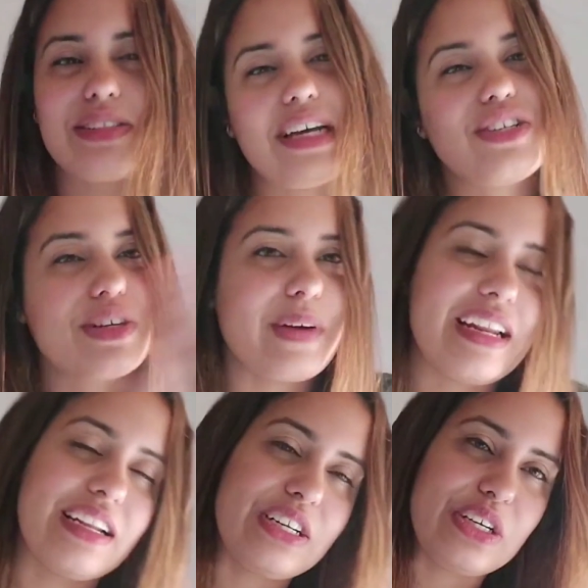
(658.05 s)
So I just
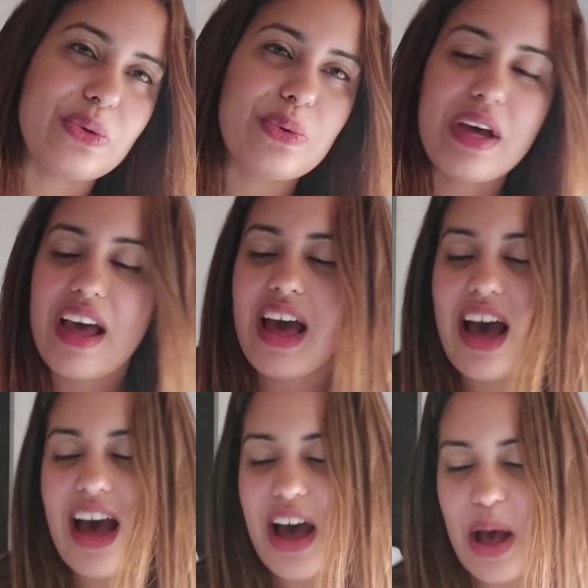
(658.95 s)
created a new
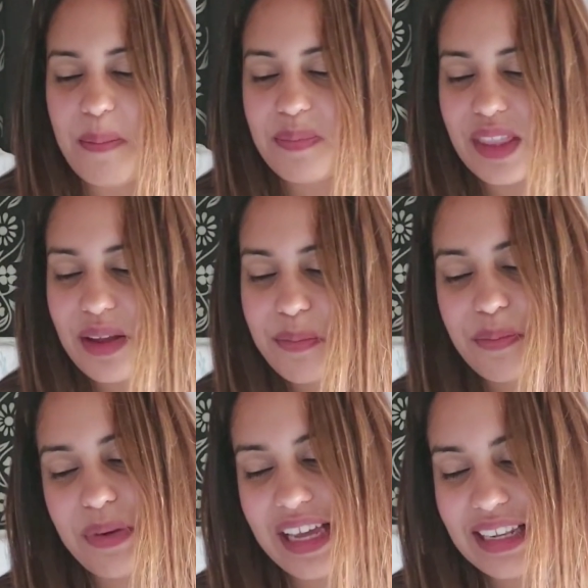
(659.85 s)

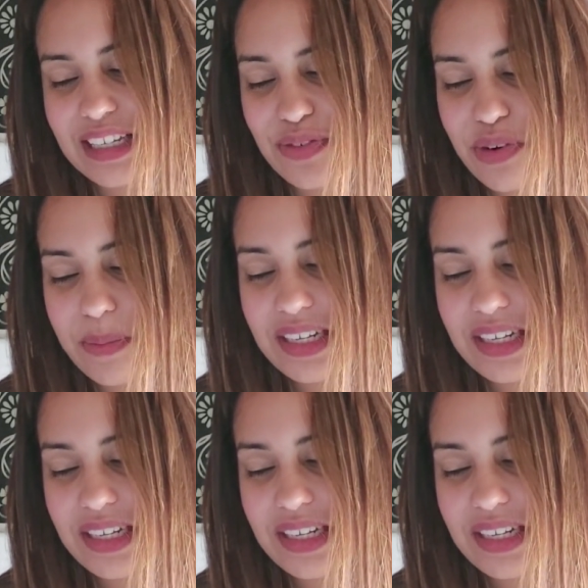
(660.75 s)
playlist for